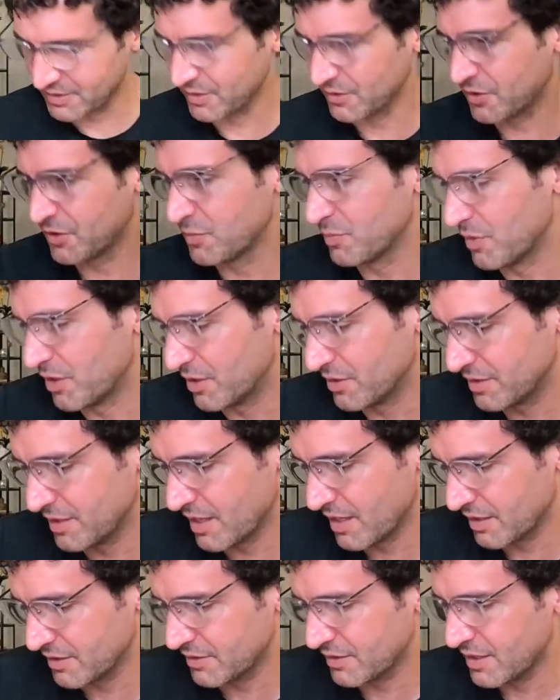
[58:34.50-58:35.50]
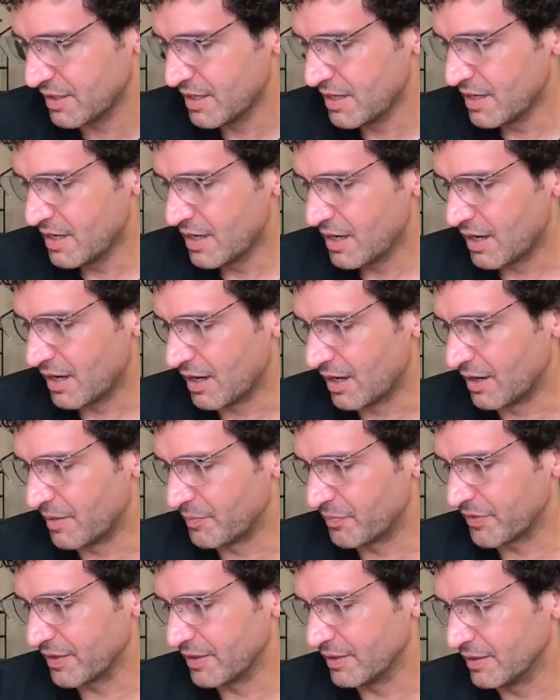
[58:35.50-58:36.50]
such small text.
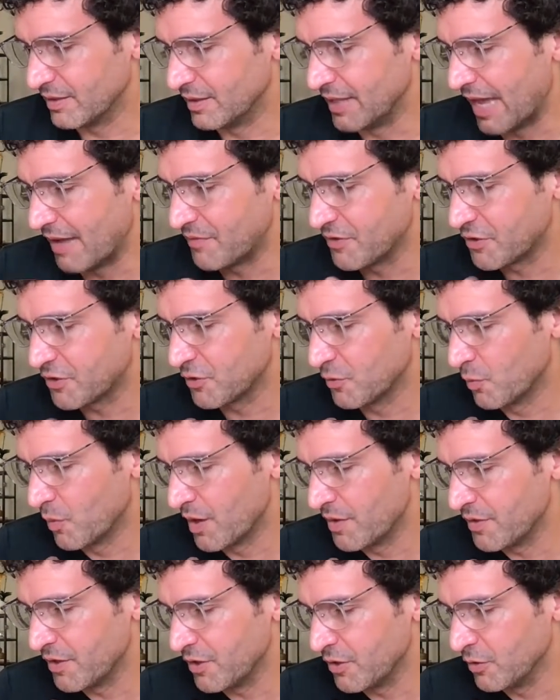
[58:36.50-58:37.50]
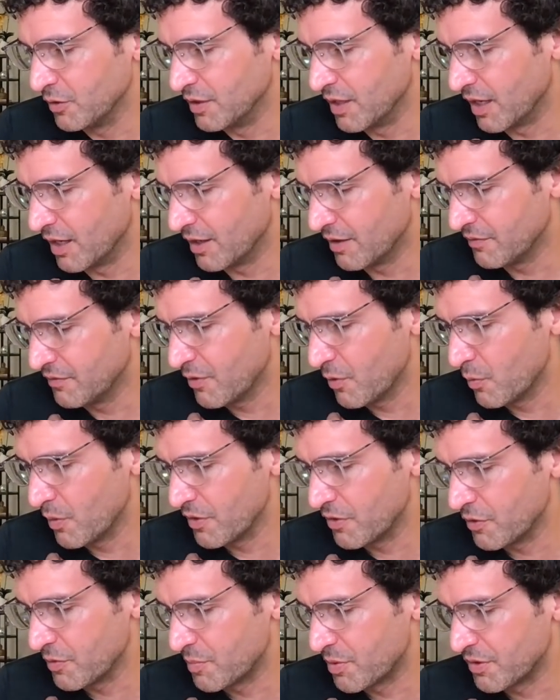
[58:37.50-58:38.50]
Lavish the one that you love
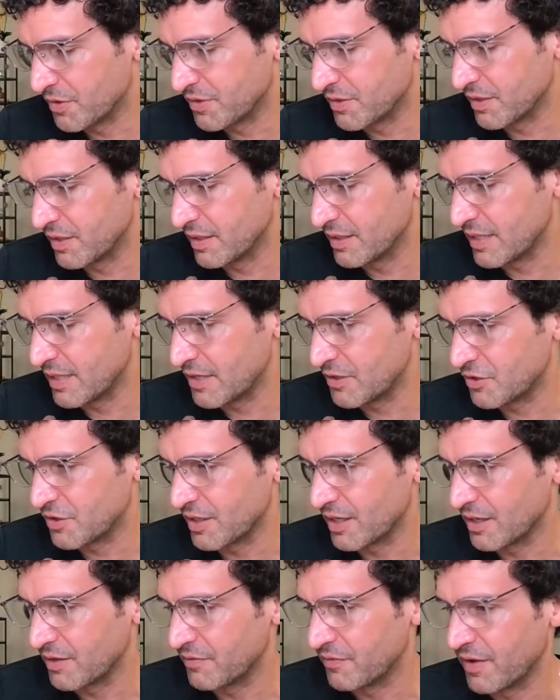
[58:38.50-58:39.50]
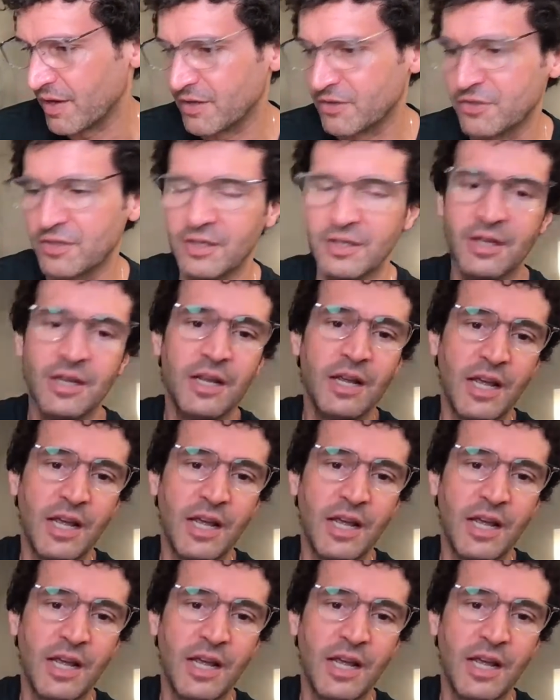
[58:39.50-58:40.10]
with your personal attention and affection.